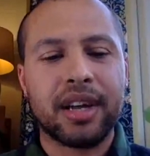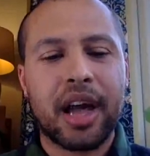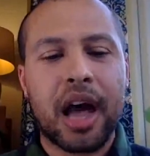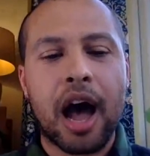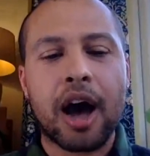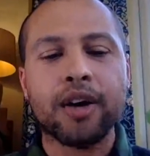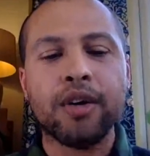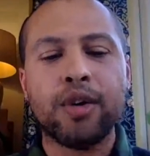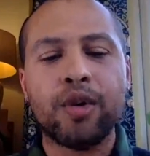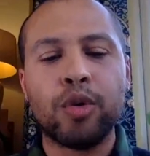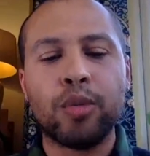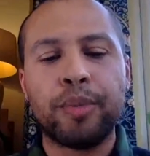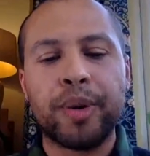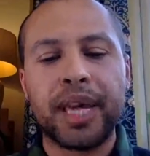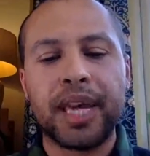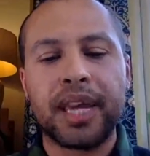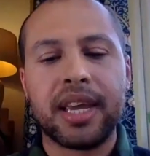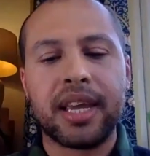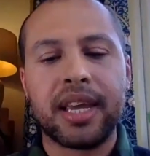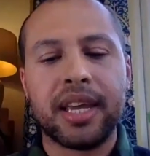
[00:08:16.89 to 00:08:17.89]
Uncle
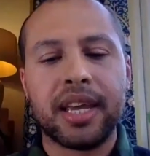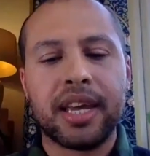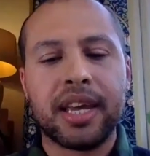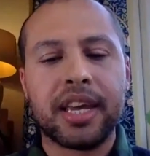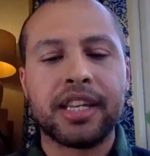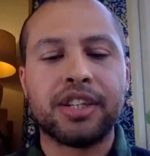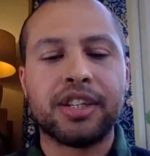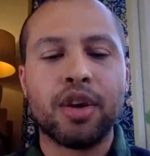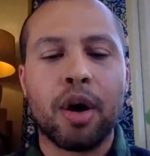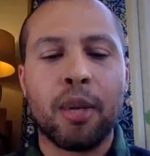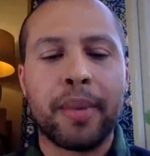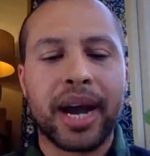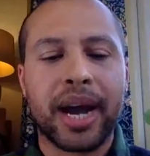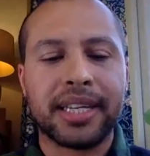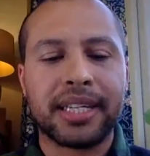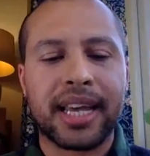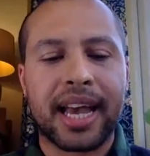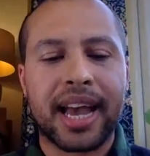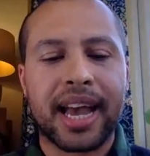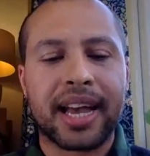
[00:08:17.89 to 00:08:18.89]
B is not my
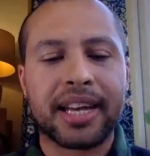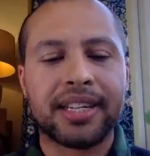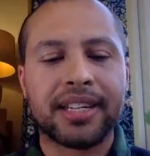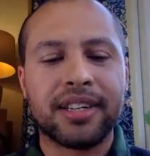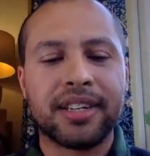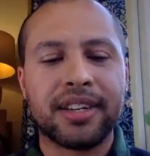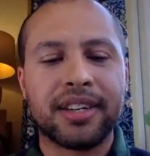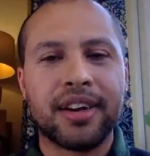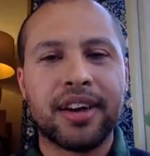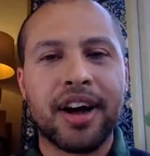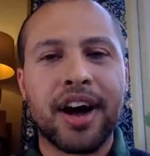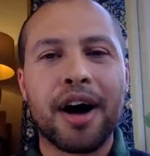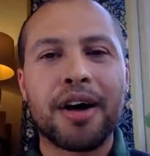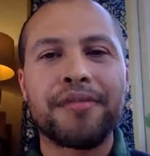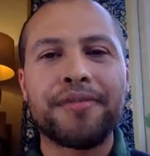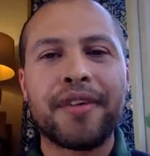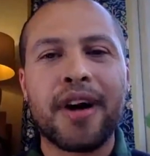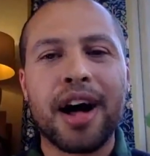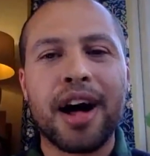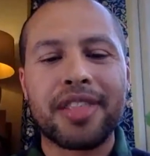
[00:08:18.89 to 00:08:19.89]
dad.
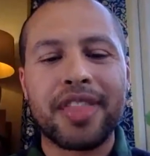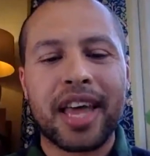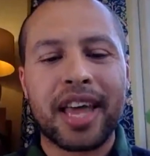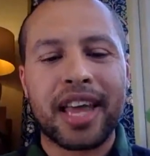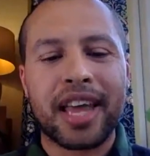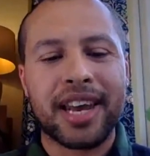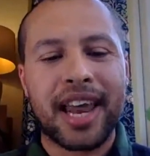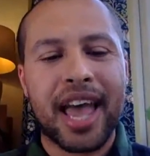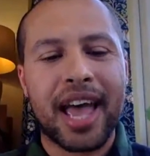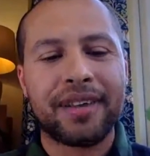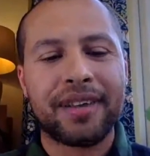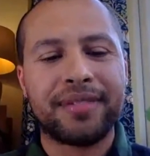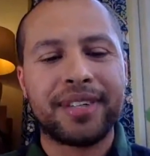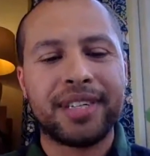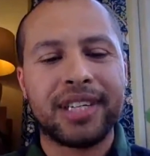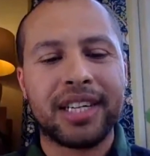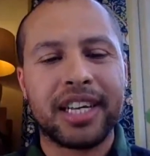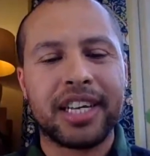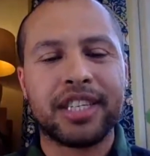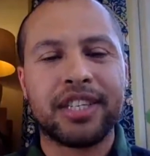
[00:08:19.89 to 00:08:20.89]
Our Father in
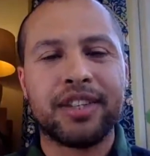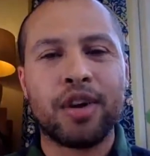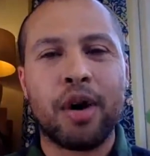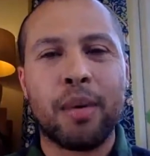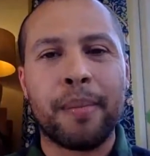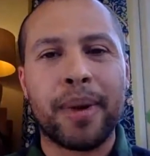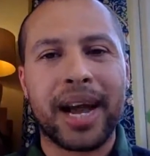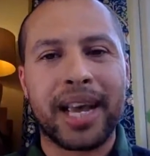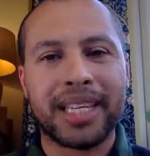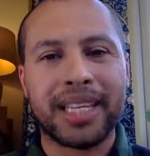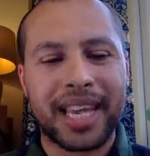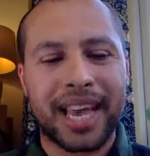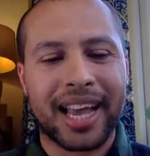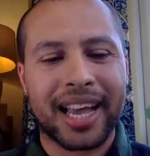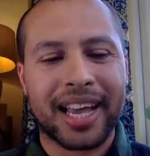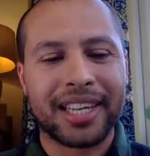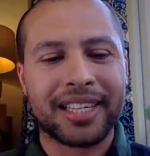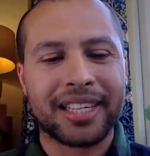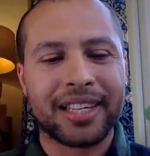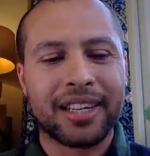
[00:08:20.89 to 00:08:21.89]
heaven is not my
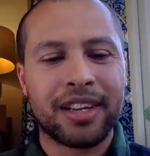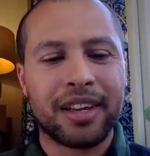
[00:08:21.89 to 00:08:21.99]
dad.